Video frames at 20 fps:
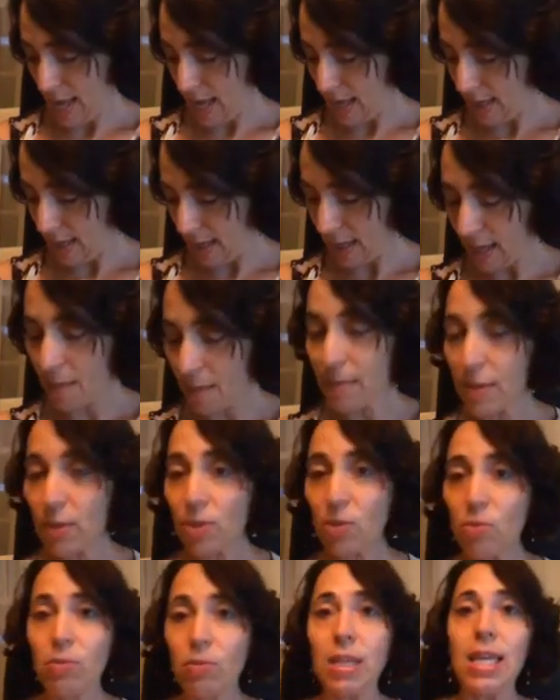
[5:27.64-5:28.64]
And they come
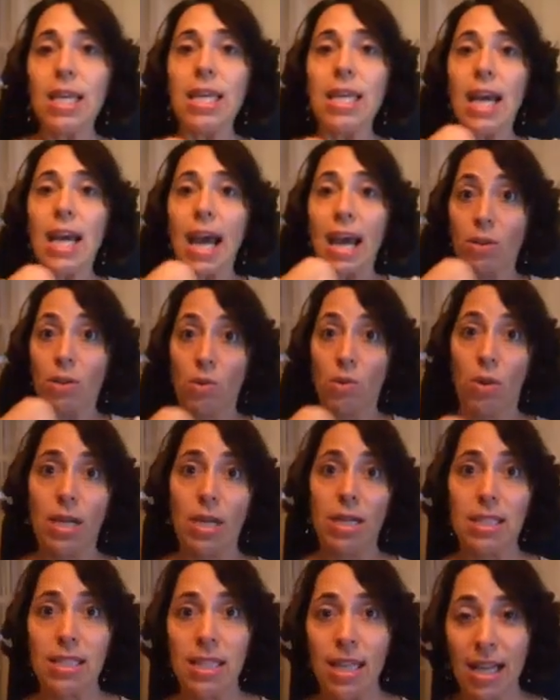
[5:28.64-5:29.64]
in 3
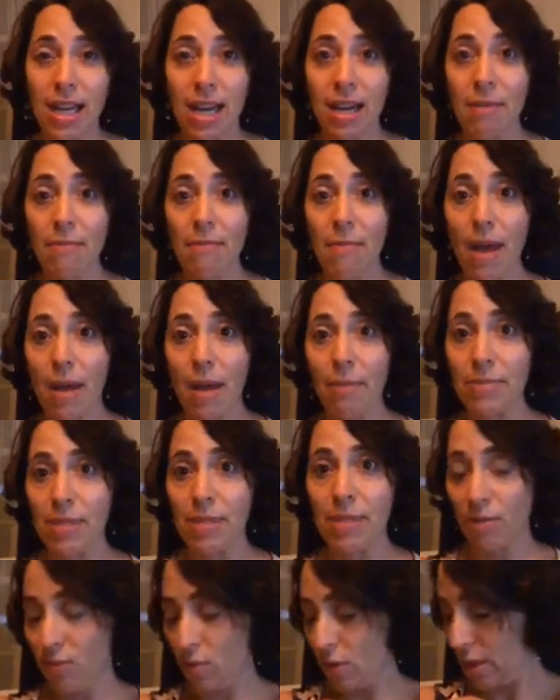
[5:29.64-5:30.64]
categories that I kind of mapped
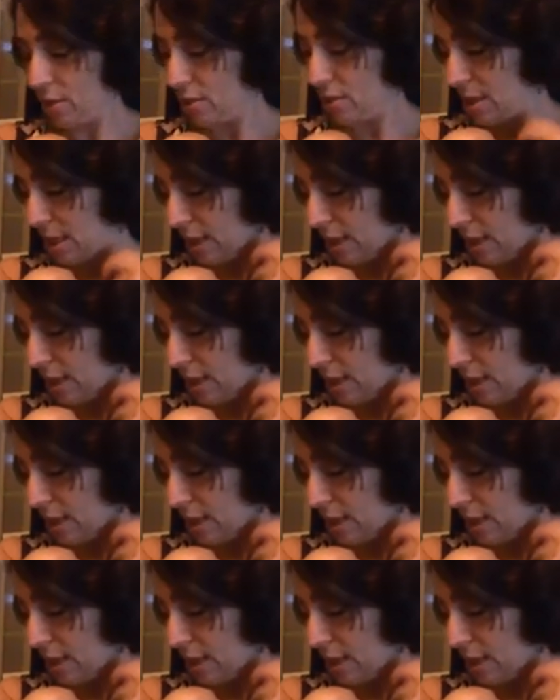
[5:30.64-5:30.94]
out for you